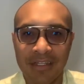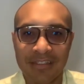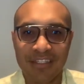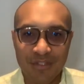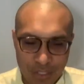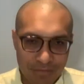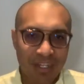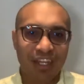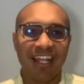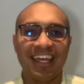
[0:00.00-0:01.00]
to serve
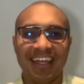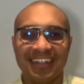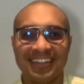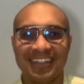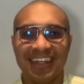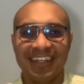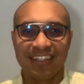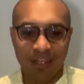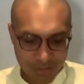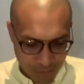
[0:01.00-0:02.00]
their clients,
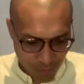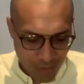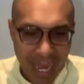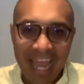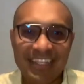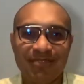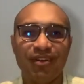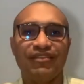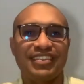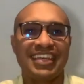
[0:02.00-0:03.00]
to rise
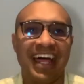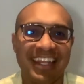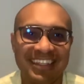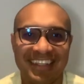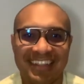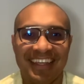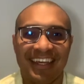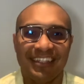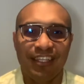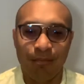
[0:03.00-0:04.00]
above the challenges,
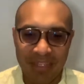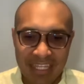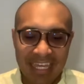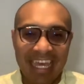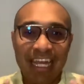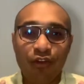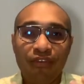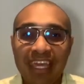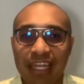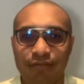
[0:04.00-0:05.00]
to be
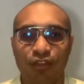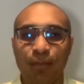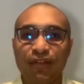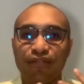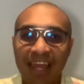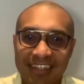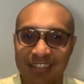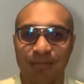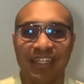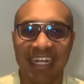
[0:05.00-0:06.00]
innovative, to be
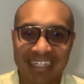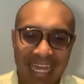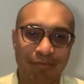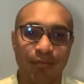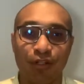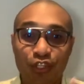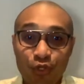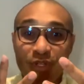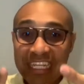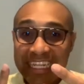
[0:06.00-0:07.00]
flexible and adaptable.
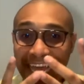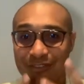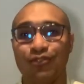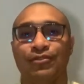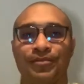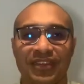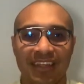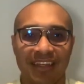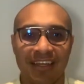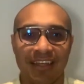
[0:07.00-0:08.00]
You need that too.
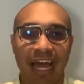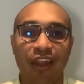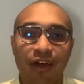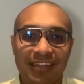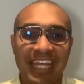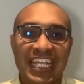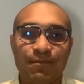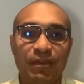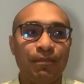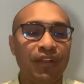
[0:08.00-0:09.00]
A lot of times
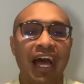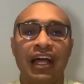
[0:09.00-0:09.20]
people